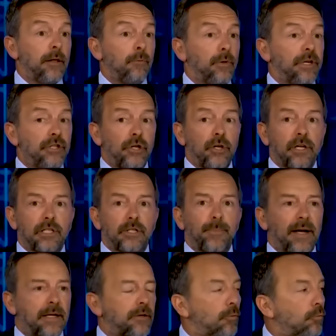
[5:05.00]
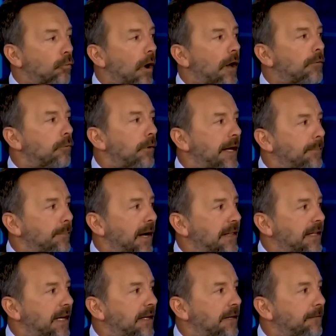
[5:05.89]
that we should expect a run rate
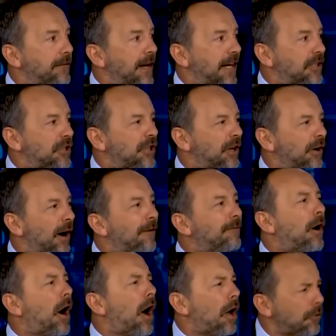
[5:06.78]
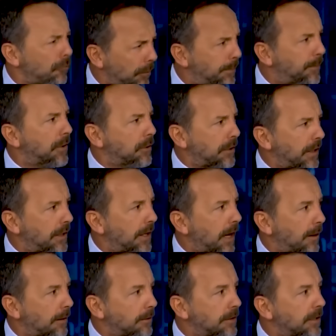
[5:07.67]
by the end of next year of $100 billion.
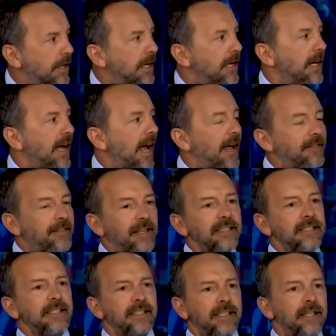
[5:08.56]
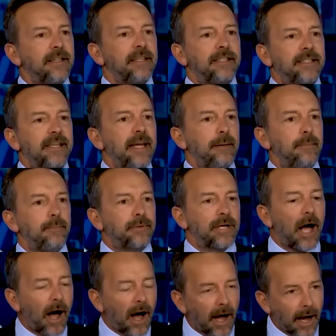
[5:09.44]
Mm-hmm. And this is at the same
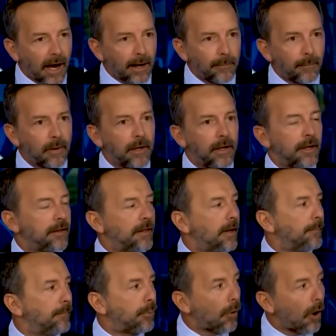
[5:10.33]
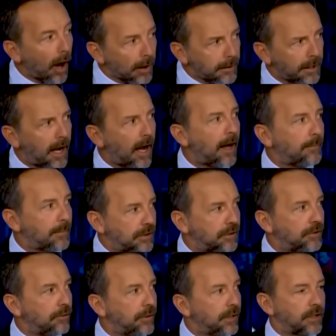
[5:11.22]
time that Broadcom
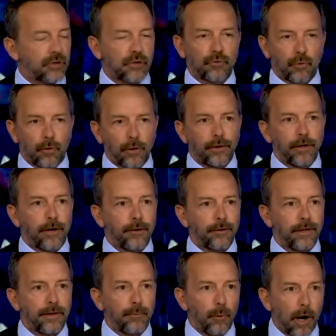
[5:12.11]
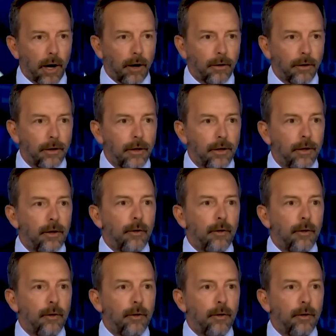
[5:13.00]
is doing extraordinarily well.